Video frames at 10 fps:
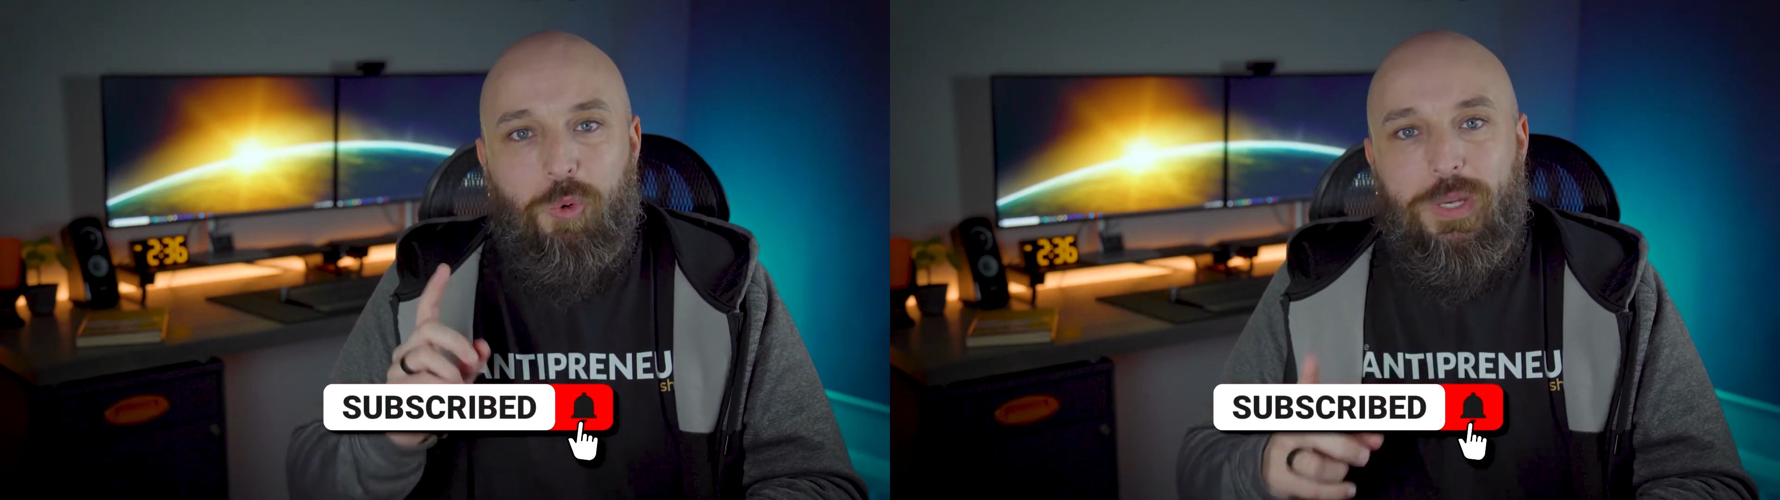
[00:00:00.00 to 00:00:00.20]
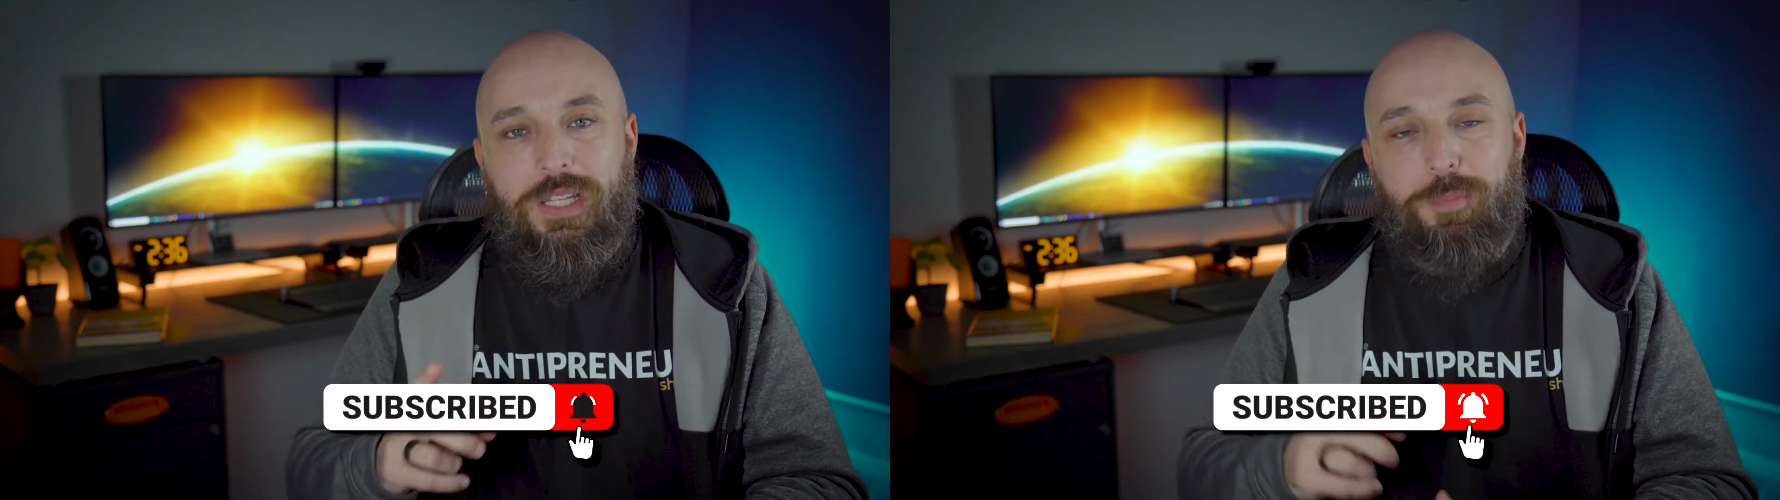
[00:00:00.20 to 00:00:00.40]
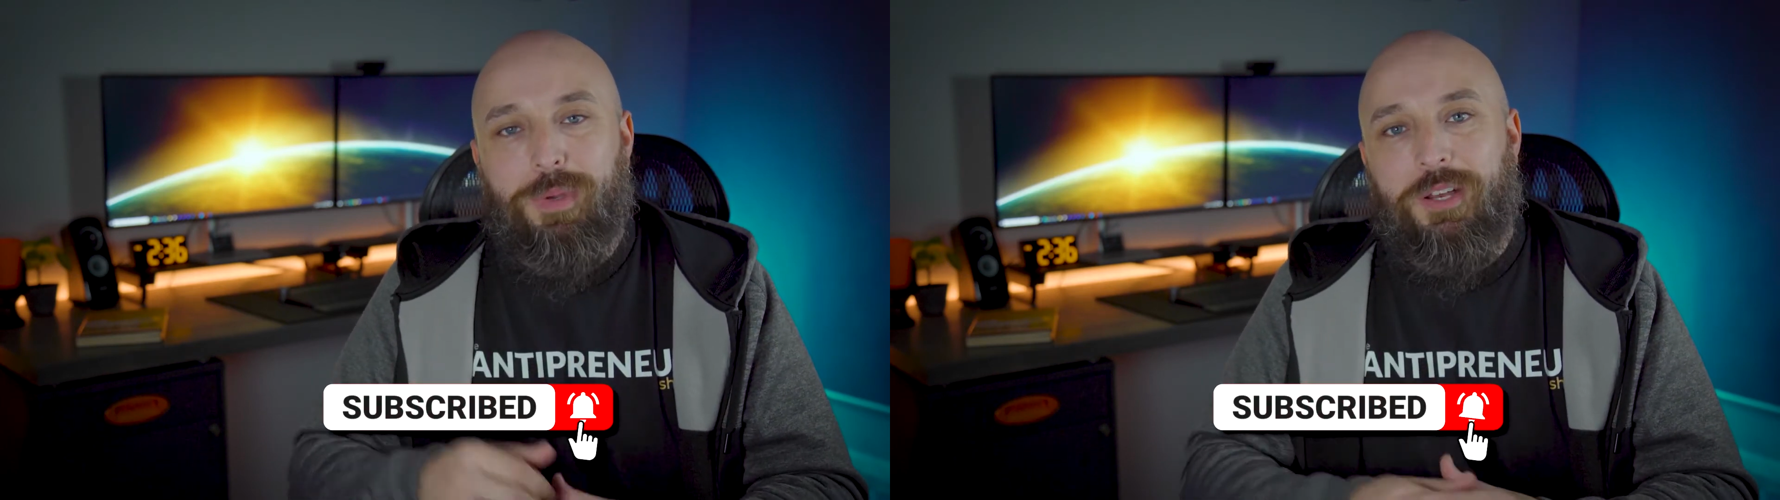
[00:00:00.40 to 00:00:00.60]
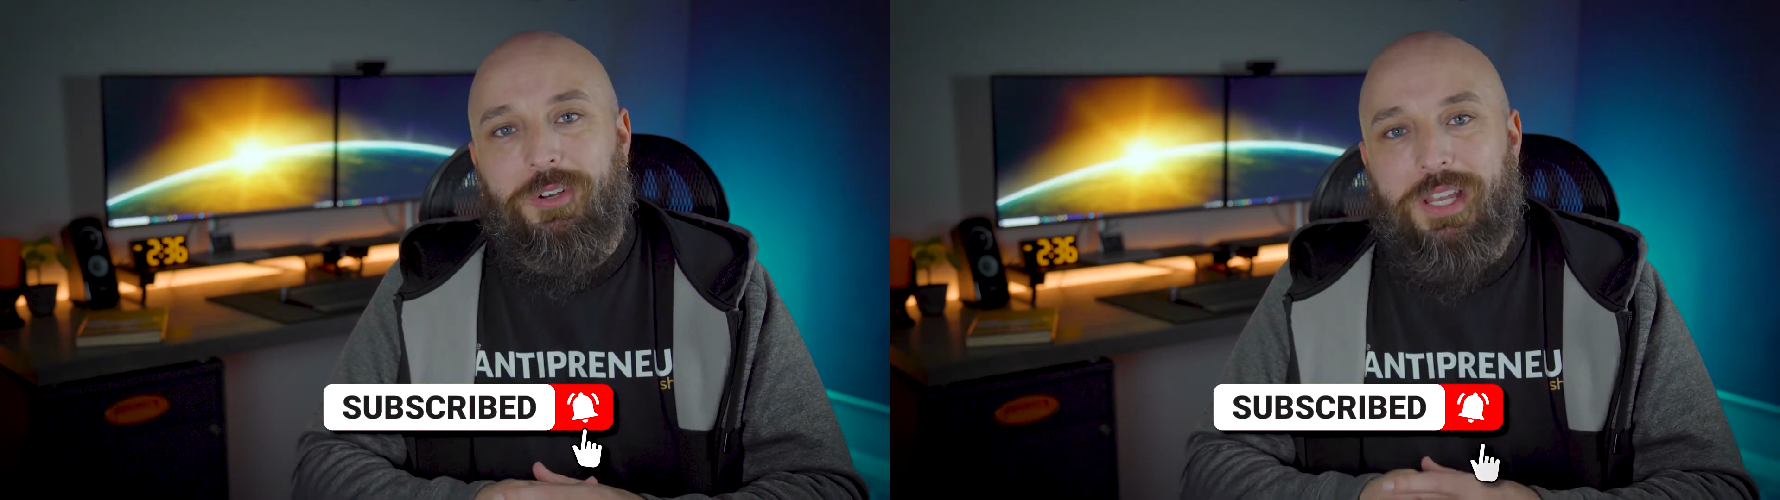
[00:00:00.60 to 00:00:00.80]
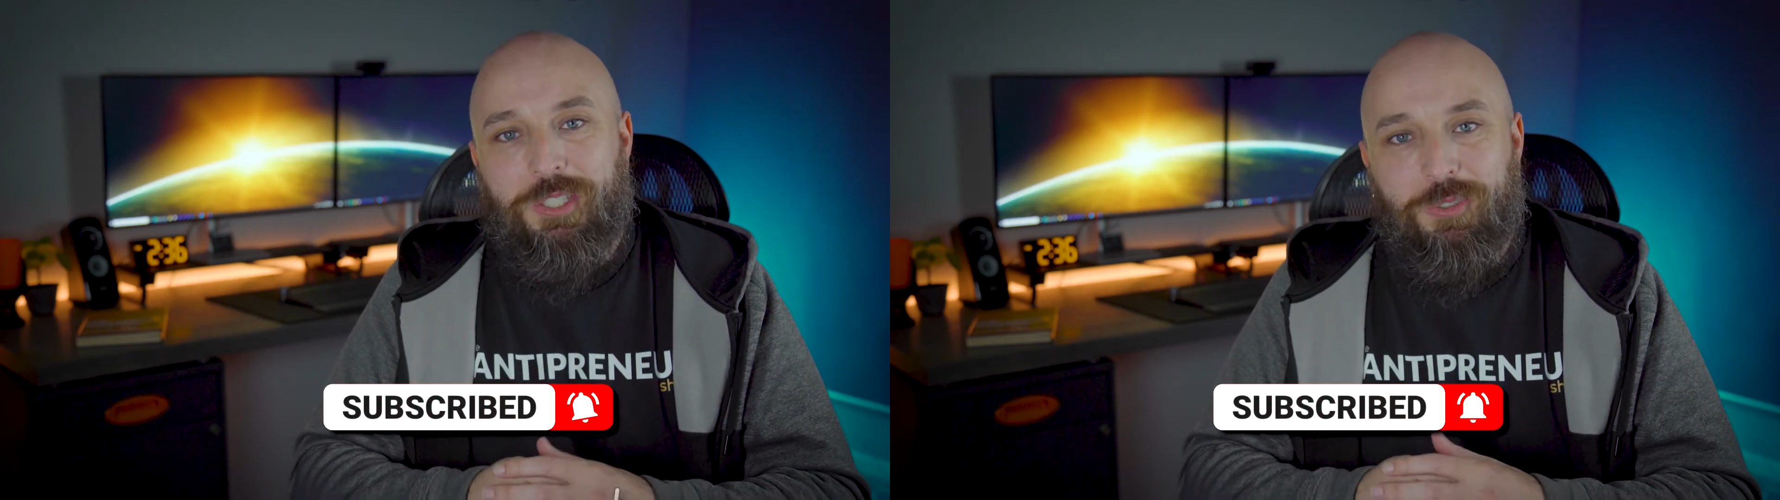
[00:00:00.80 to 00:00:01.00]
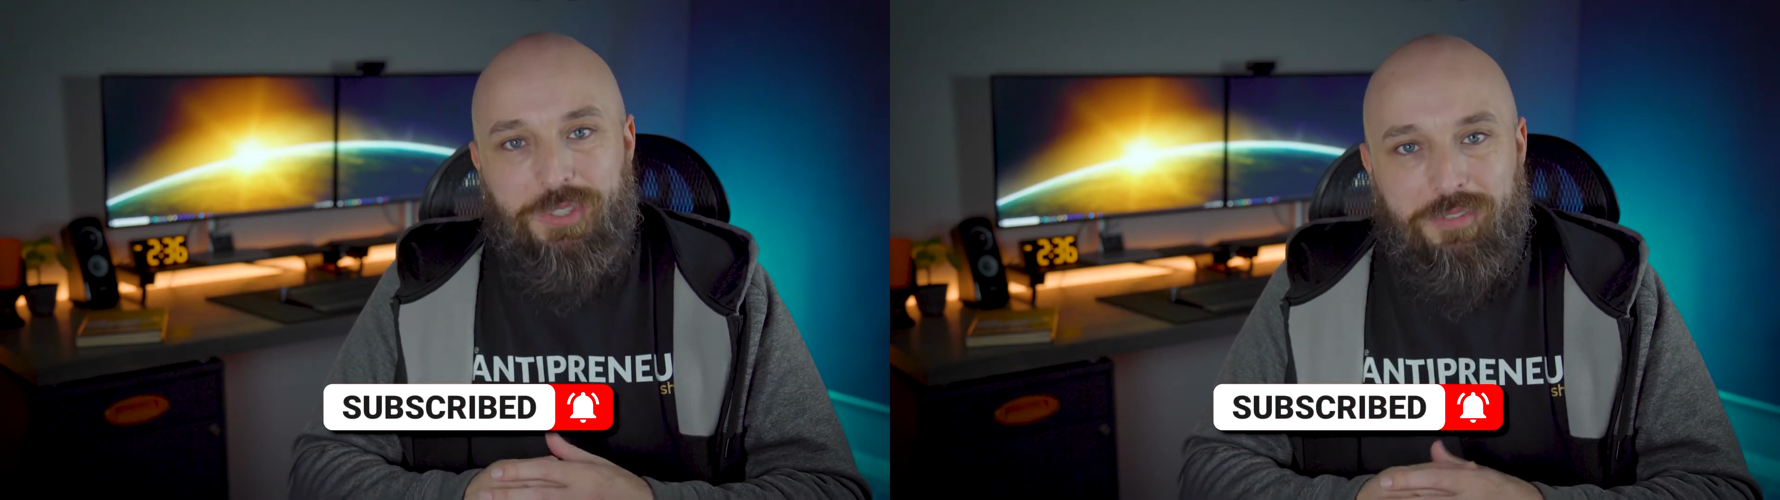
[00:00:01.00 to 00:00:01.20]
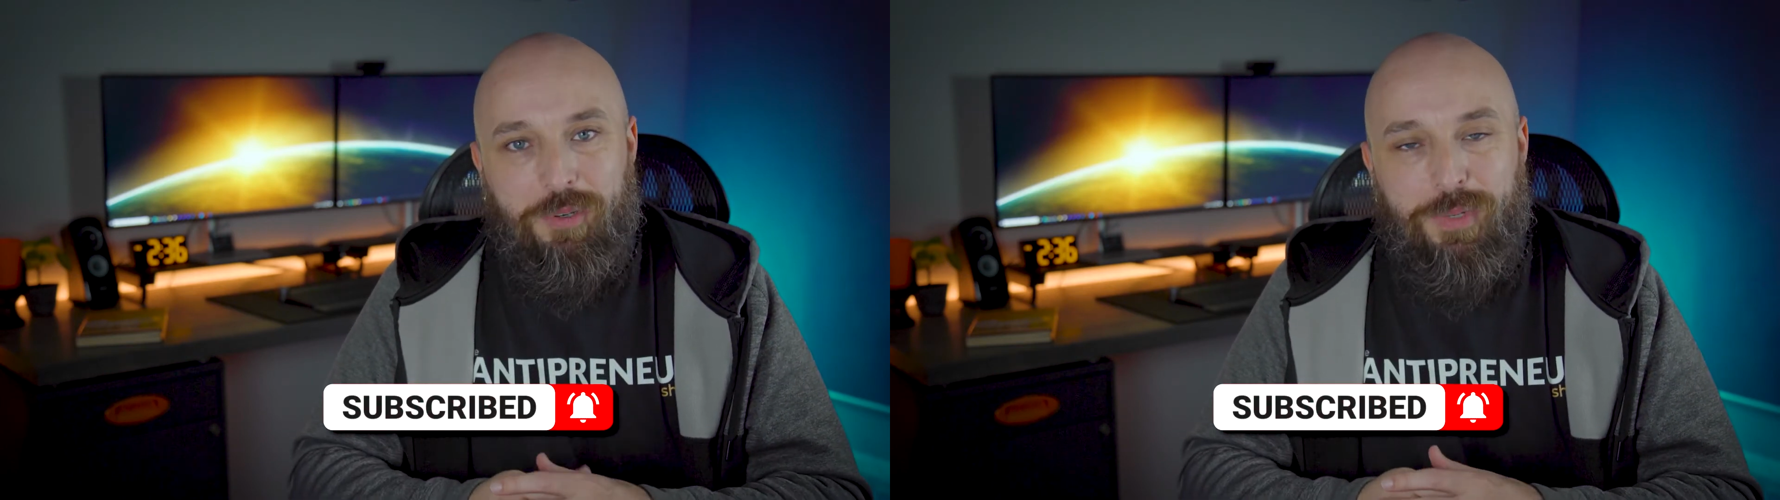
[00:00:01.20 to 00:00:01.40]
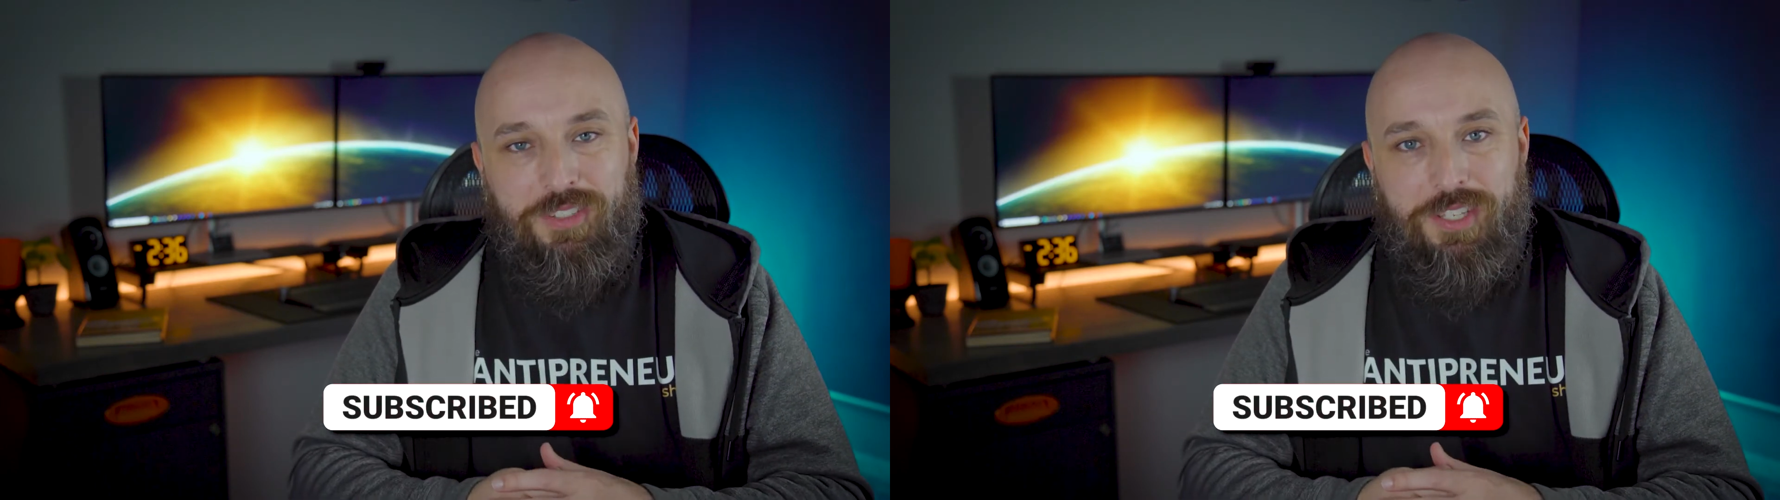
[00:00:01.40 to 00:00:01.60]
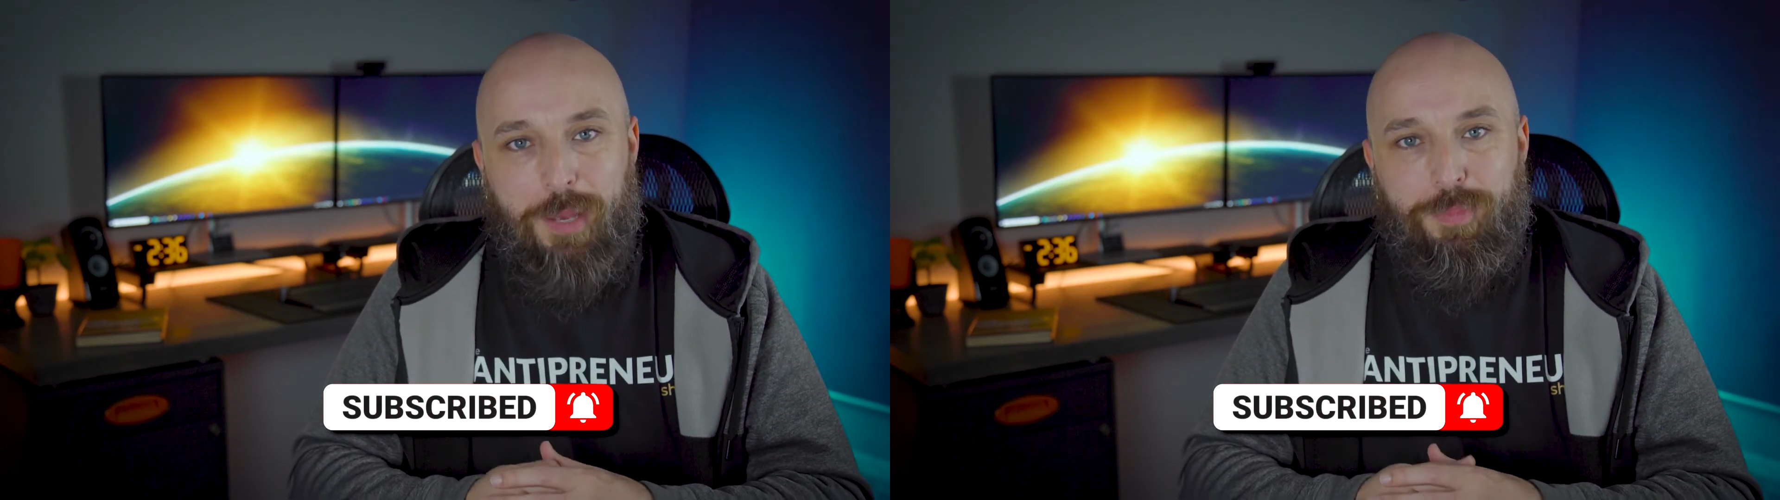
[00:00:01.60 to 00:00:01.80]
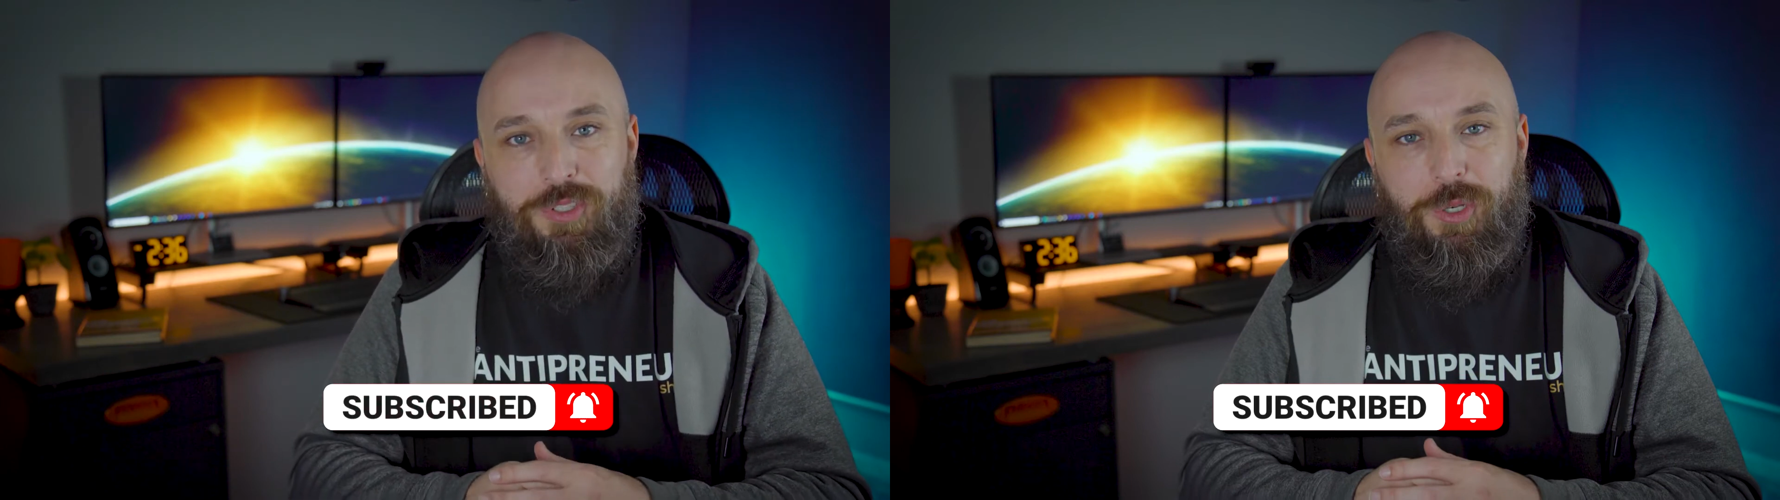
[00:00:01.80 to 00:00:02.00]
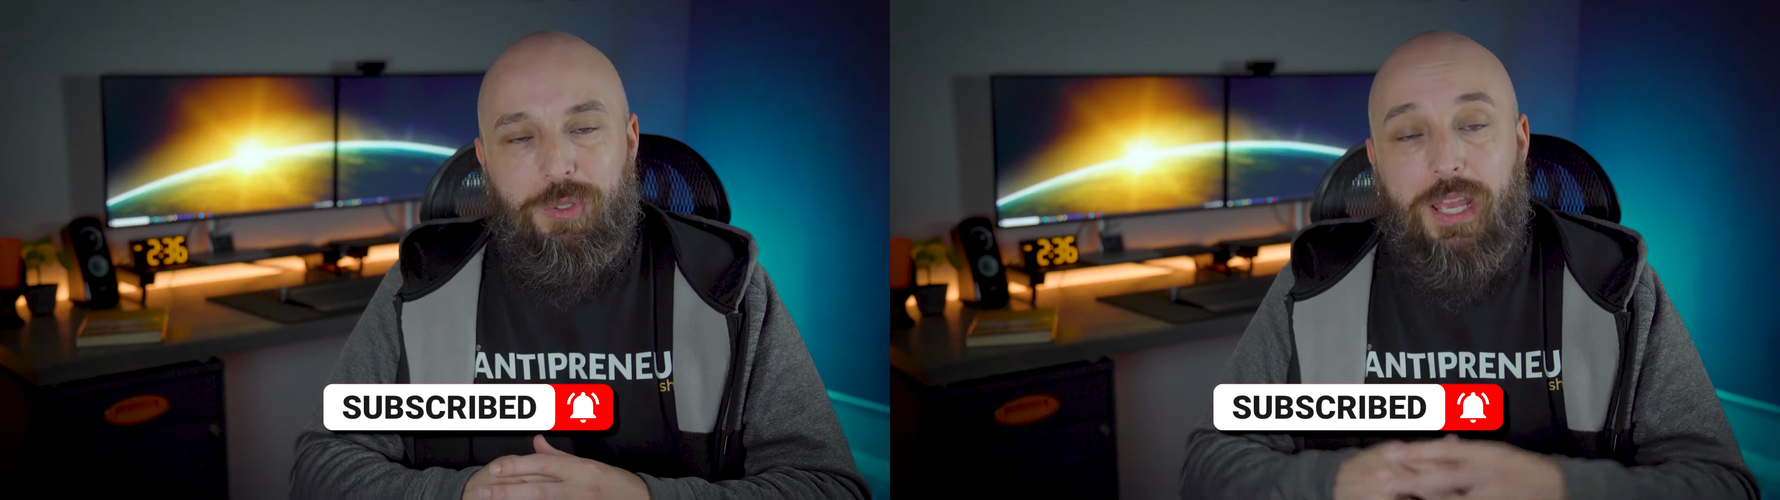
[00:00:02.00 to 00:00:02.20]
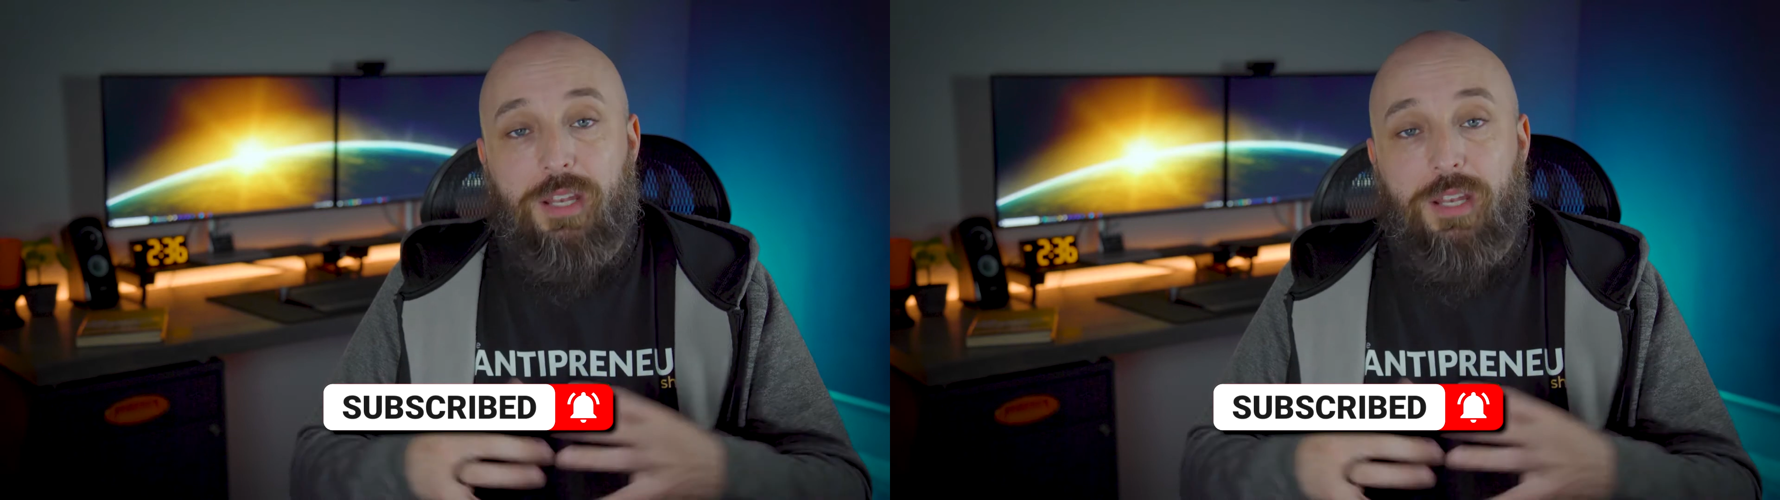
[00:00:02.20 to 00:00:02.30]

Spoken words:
ring the bell, and you'll never miss an episode.